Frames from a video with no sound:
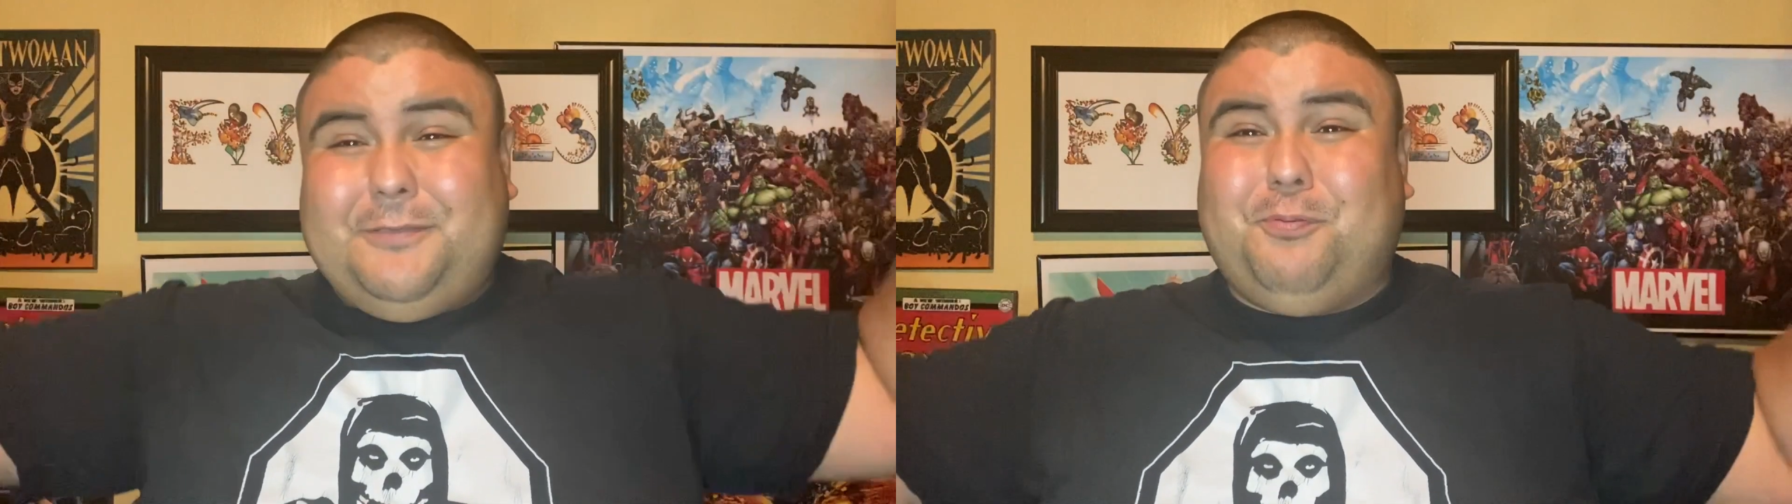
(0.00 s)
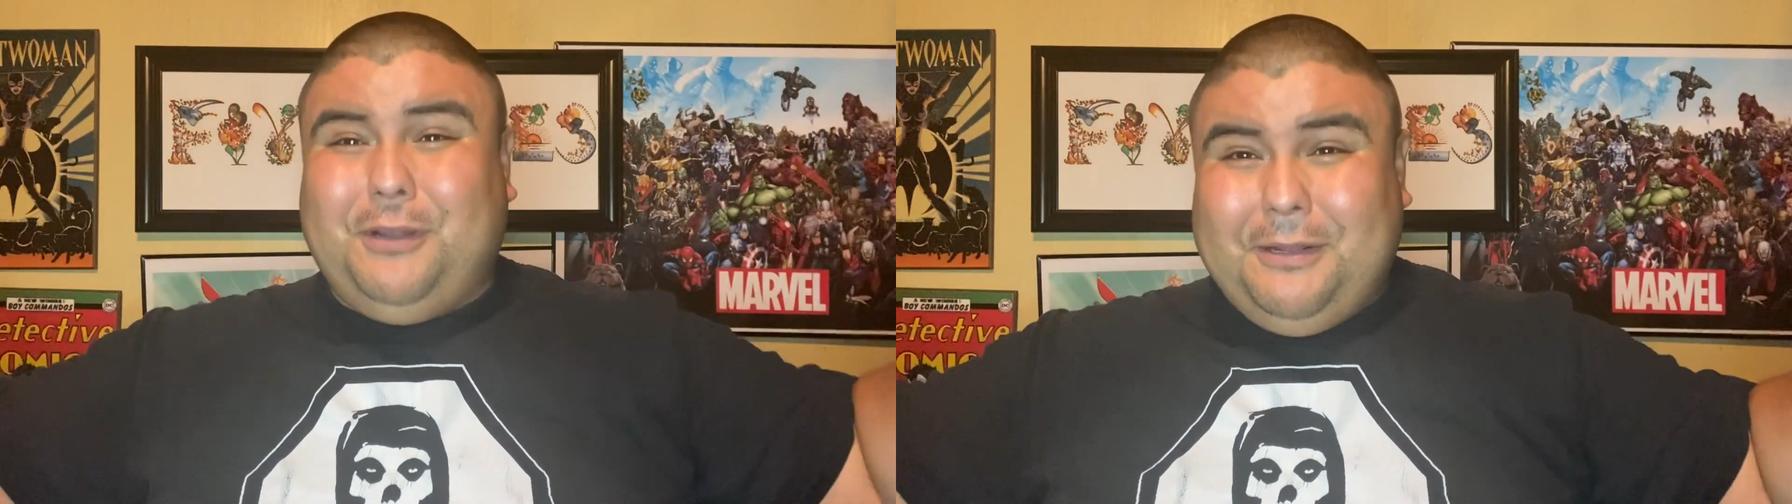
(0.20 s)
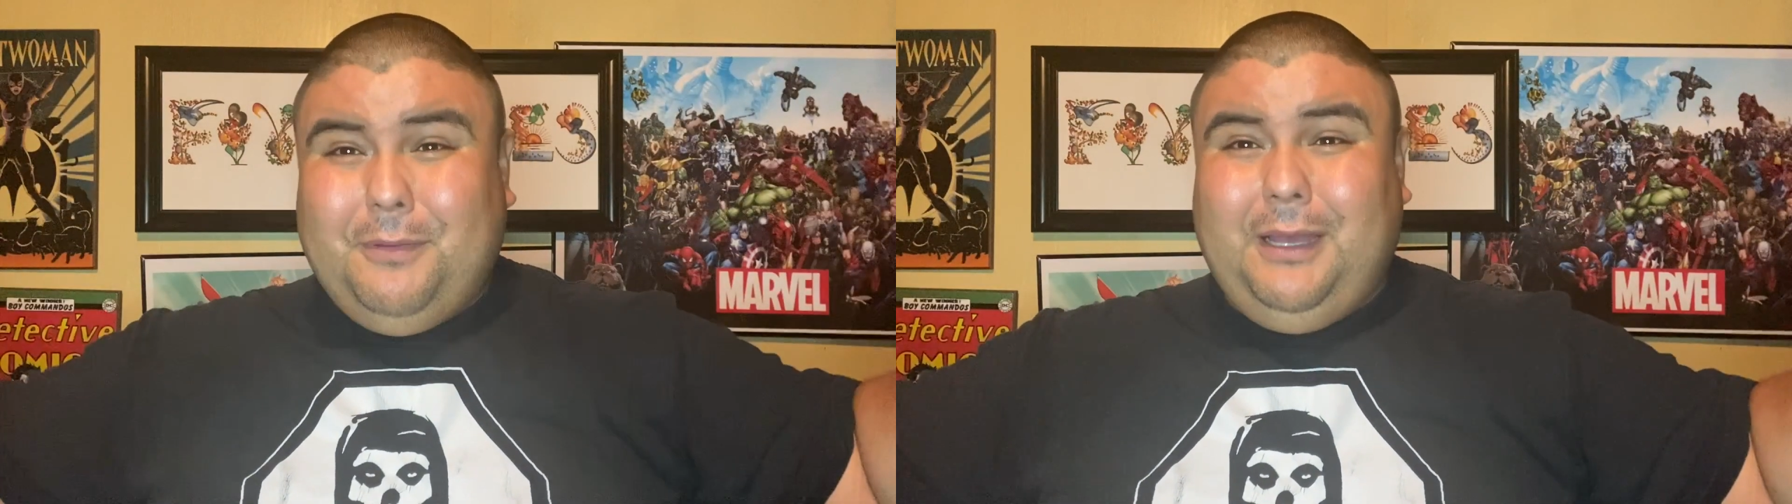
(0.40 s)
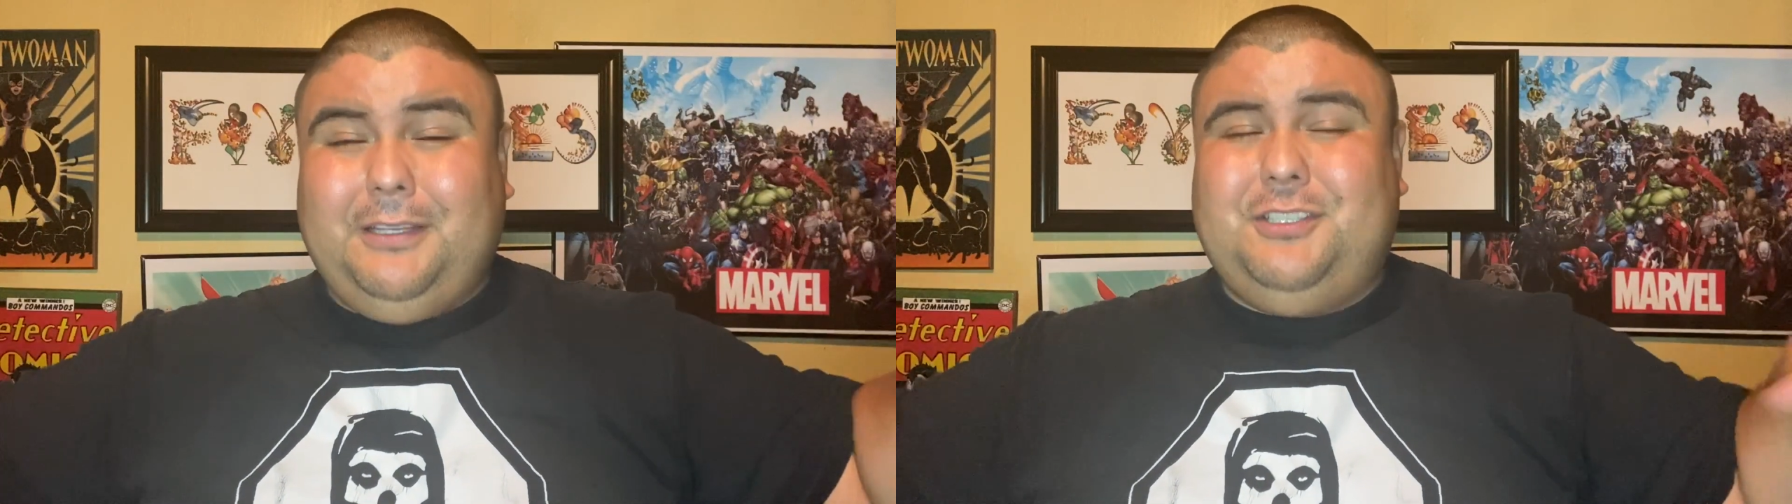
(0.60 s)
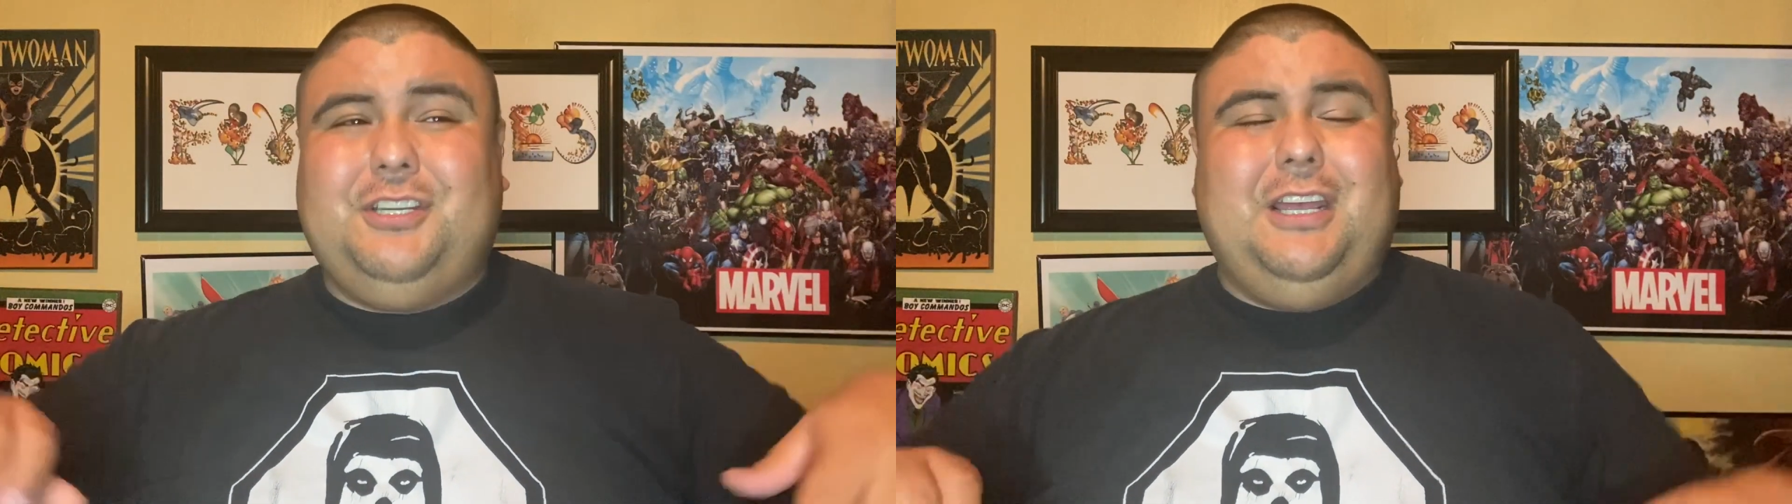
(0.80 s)
pretty
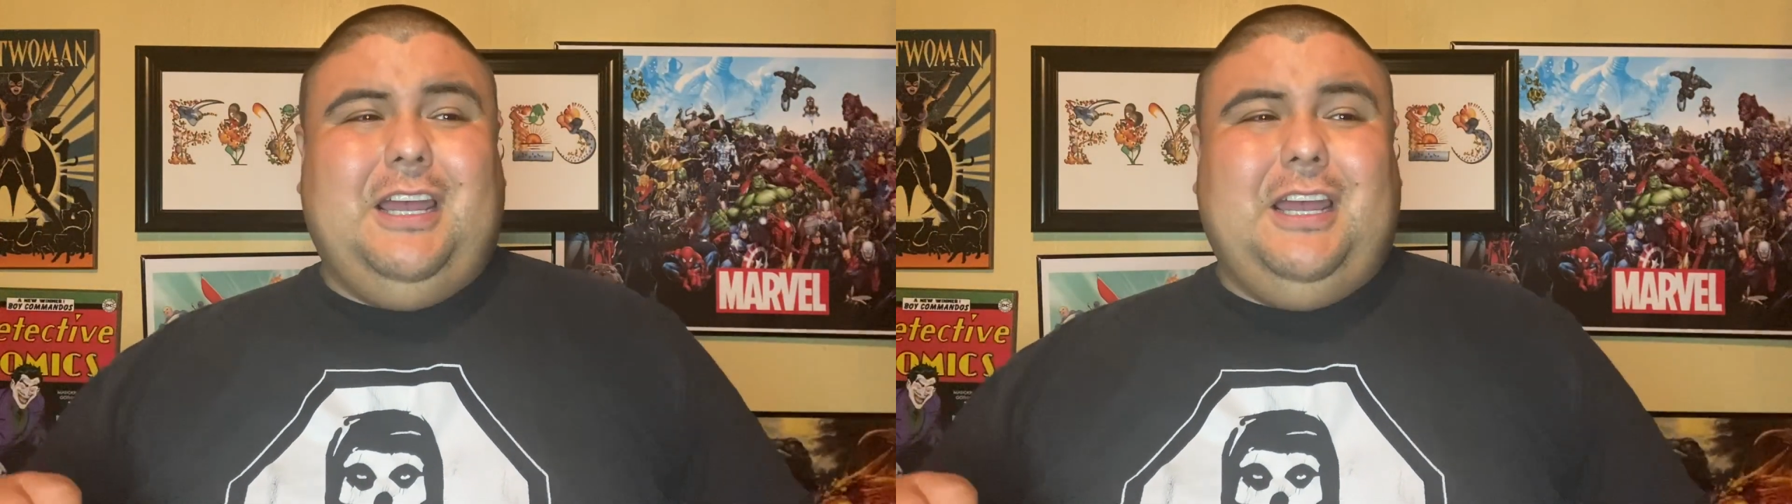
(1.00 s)
much.